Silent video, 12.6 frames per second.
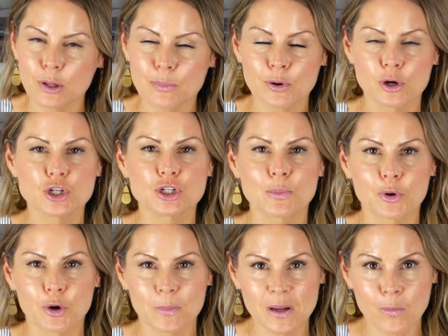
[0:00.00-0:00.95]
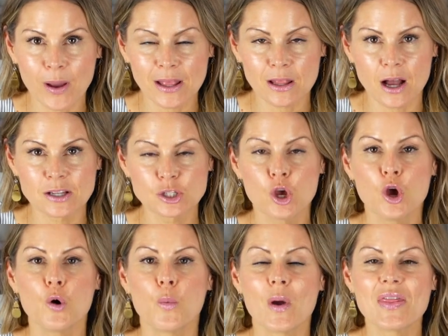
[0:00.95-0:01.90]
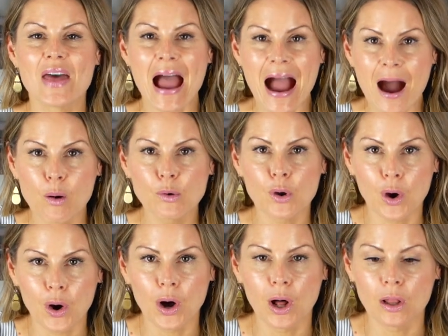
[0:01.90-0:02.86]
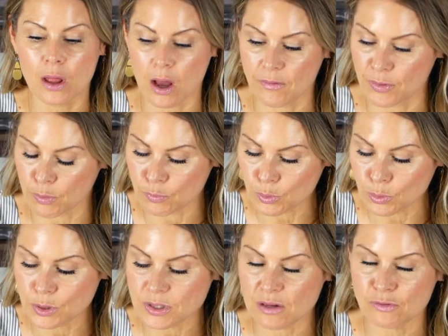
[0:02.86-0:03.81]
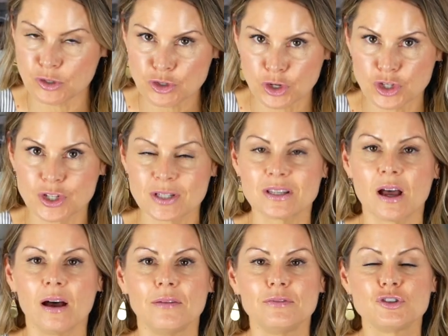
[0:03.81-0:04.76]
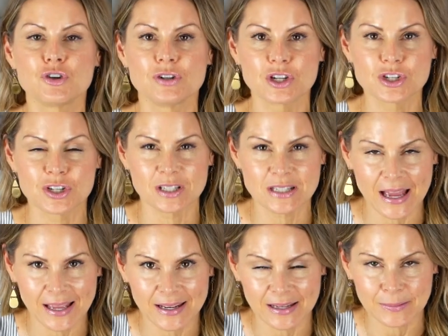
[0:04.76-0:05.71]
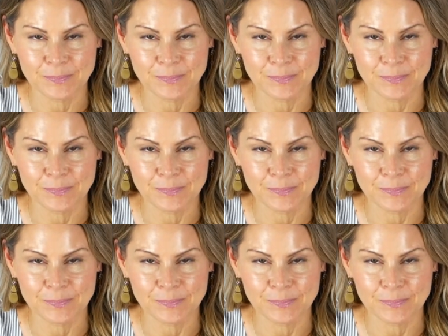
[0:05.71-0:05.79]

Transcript: approach to permanent weight loss without all of the rules and restrictions of traditional dieting.